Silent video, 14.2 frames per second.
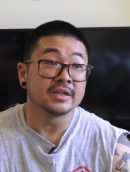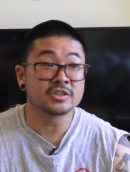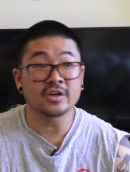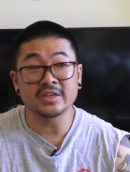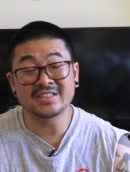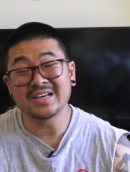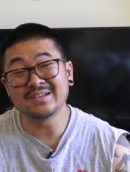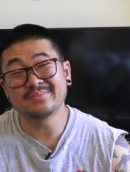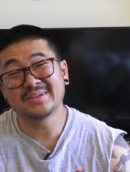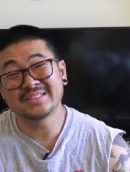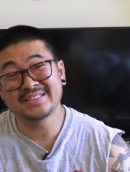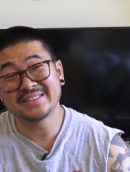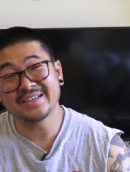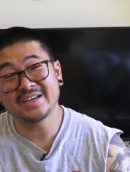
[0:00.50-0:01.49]
tried telling
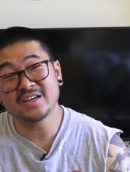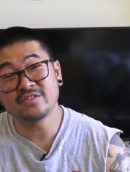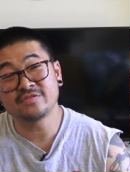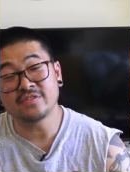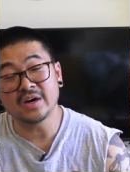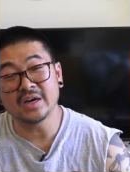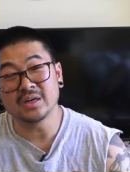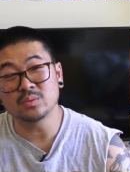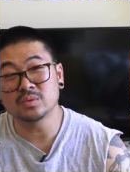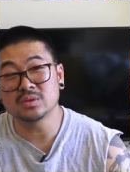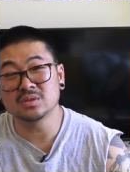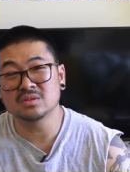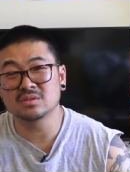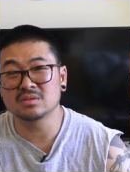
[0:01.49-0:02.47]
myself I
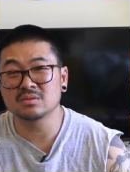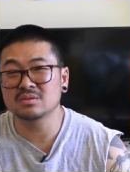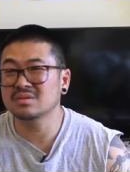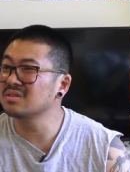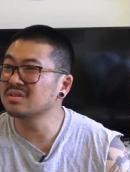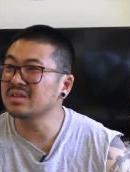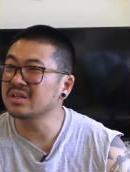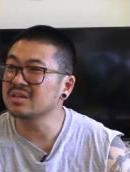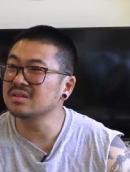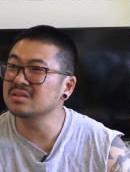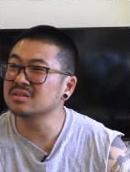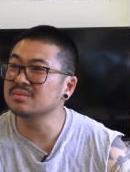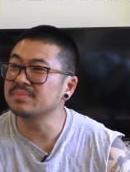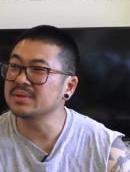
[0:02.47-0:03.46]

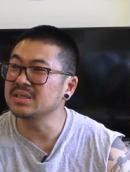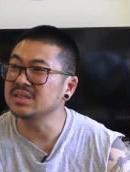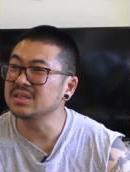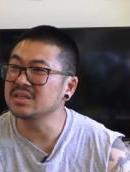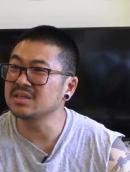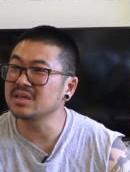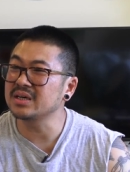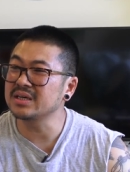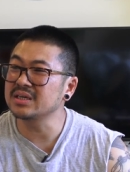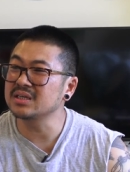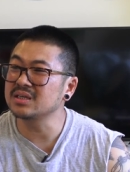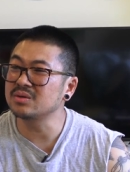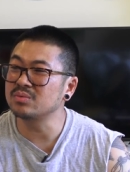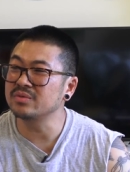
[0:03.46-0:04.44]
wouldn't be
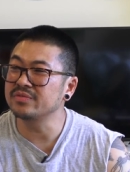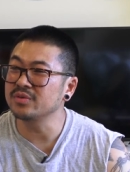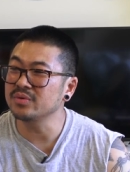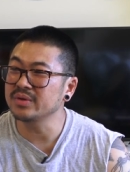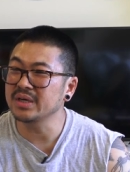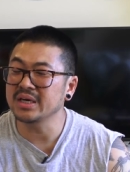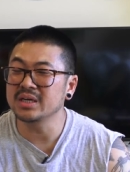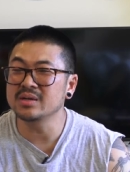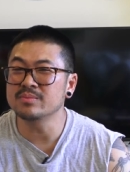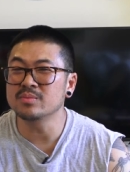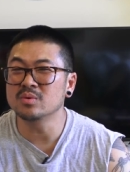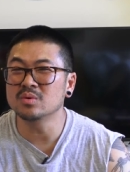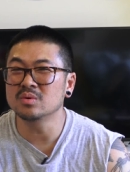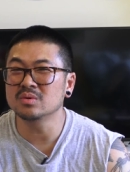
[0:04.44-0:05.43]
reviewing any
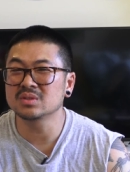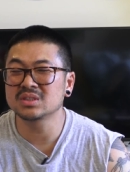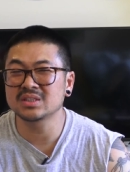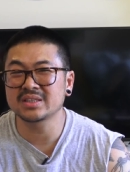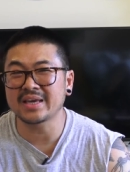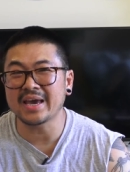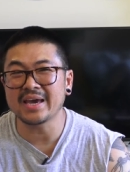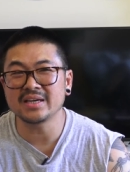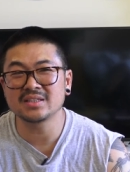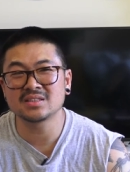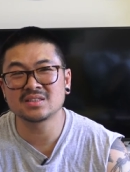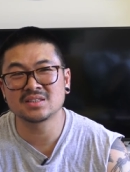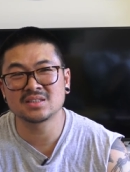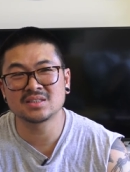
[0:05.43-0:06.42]
more
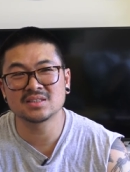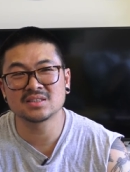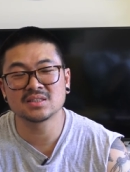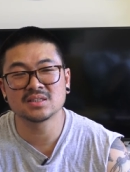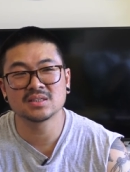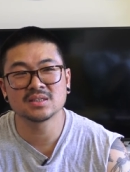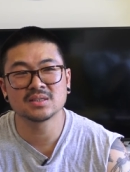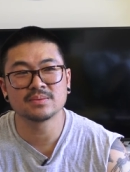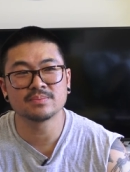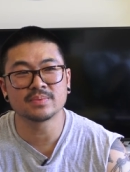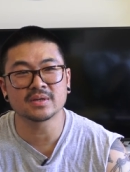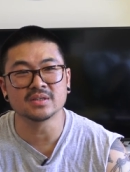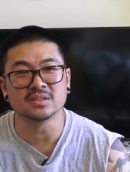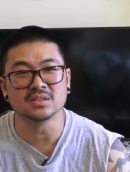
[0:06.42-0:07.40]
skates
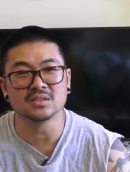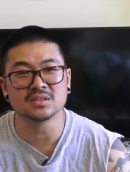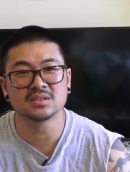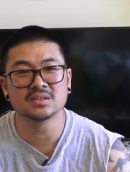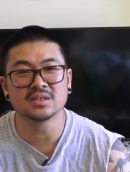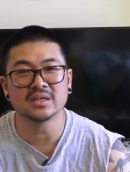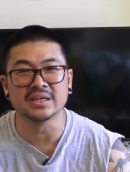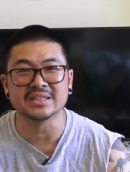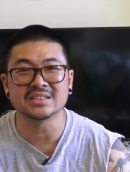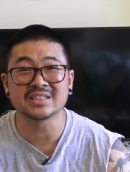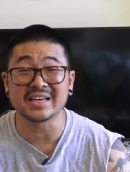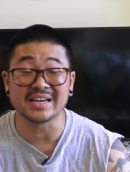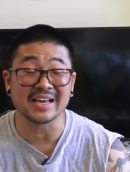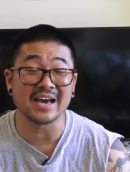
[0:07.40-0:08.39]
because it's
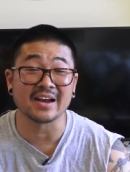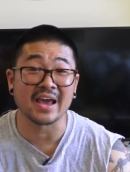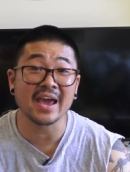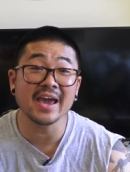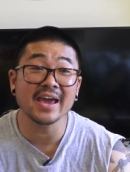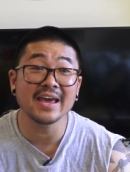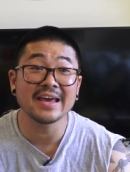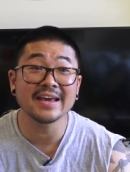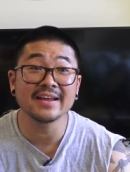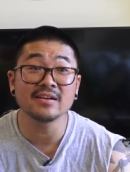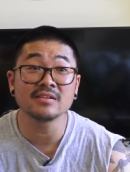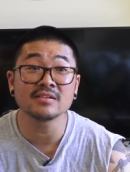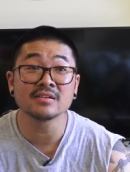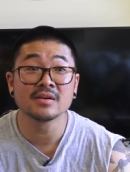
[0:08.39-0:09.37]
getting out of
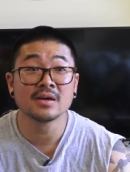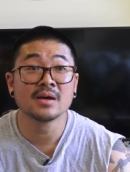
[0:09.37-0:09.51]
hand,